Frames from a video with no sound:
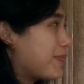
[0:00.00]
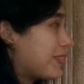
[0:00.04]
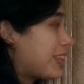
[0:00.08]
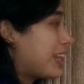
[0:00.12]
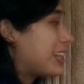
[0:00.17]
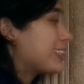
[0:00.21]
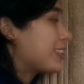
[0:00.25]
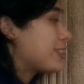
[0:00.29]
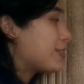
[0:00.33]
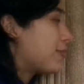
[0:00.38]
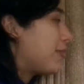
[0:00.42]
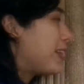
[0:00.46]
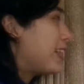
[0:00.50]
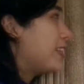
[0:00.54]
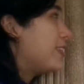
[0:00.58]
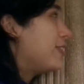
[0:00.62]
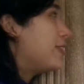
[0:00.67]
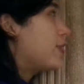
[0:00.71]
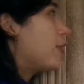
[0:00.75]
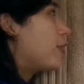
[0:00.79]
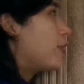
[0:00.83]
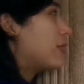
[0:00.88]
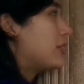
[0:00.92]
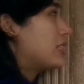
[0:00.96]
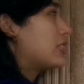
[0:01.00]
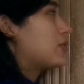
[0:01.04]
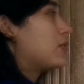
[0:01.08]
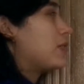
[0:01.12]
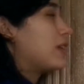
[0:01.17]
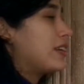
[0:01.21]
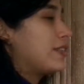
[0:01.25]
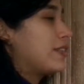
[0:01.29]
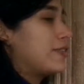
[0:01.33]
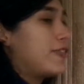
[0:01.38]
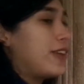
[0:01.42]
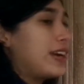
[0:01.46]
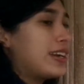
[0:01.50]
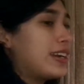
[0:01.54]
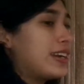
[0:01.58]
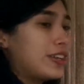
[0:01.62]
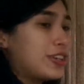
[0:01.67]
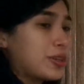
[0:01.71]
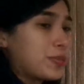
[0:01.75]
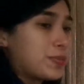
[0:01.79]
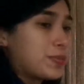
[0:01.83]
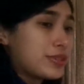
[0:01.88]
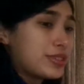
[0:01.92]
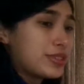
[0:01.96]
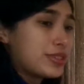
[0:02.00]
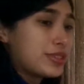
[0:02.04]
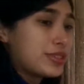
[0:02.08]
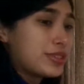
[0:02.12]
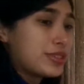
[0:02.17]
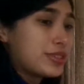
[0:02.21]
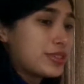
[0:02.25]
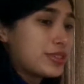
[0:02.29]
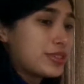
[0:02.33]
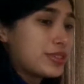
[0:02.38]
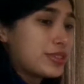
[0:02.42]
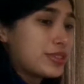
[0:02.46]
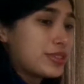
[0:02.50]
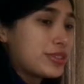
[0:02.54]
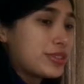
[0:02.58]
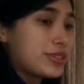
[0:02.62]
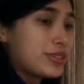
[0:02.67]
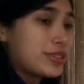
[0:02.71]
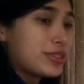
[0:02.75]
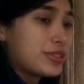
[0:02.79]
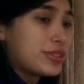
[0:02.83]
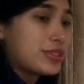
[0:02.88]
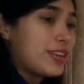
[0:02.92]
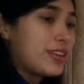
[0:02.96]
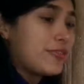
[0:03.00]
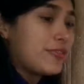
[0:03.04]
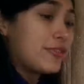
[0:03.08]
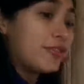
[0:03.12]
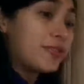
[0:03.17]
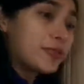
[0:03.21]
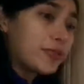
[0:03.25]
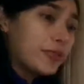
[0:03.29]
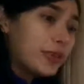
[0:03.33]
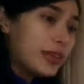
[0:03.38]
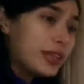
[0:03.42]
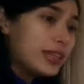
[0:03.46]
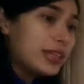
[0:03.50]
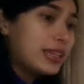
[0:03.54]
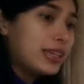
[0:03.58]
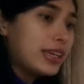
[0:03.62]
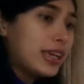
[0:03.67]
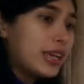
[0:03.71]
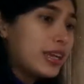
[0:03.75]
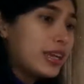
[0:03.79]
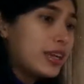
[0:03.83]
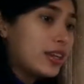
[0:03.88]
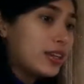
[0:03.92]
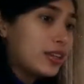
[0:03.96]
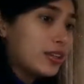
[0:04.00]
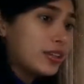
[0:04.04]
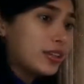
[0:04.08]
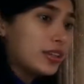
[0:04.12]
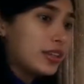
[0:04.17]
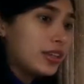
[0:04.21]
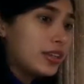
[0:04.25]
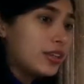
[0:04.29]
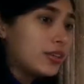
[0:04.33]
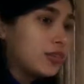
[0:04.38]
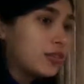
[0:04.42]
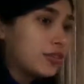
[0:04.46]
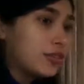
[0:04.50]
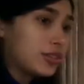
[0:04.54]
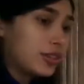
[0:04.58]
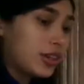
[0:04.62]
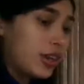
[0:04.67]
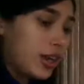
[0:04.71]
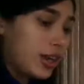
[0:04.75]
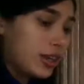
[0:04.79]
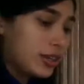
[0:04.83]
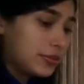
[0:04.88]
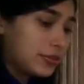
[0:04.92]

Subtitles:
That's why you always want to find out your percentage to find out if you're really getting a good deal or not.